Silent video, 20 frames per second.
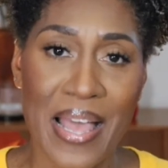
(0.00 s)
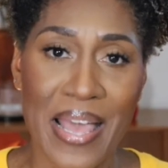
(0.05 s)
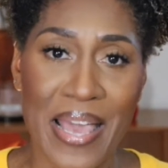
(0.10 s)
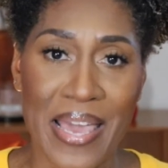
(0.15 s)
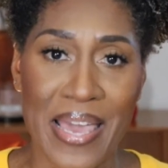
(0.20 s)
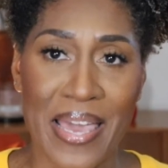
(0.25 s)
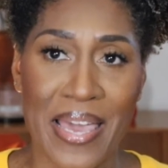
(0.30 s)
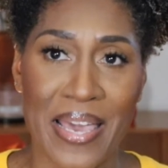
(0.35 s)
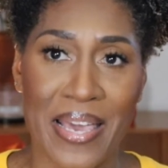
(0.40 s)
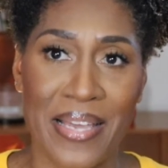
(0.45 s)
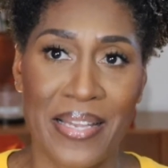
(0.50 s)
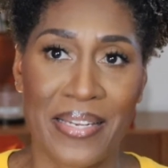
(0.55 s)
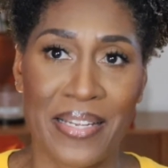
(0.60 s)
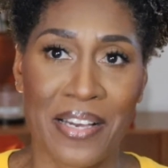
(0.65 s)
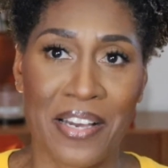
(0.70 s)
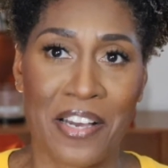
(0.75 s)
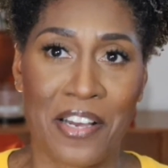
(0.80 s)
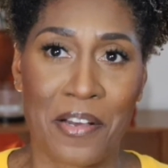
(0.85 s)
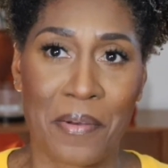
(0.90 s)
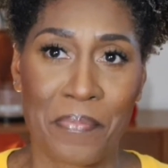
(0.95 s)
And
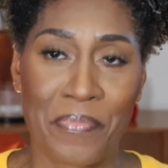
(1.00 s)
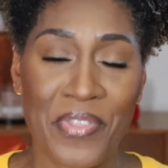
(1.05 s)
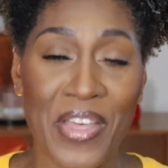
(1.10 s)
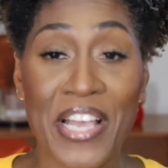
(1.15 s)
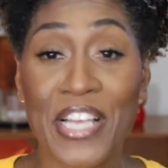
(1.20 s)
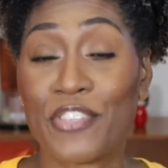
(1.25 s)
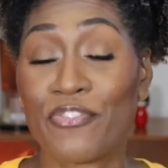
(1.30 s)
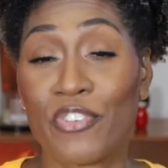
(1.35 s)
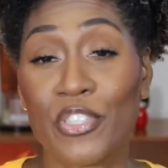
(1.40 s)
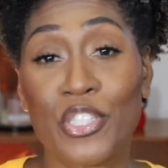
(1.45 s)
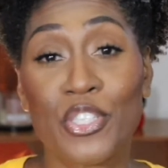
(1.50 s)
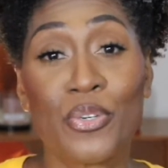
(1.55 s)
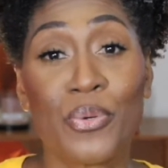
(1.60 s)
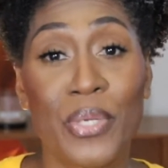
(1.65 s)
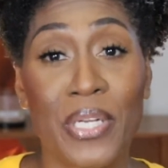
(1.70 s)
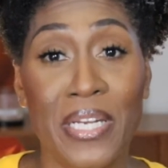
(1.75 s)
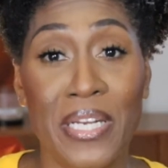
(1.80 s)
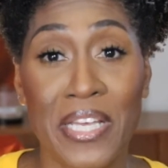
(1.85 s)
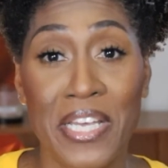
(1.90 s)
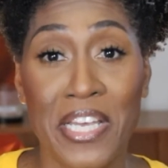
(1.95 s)
thanks for tuning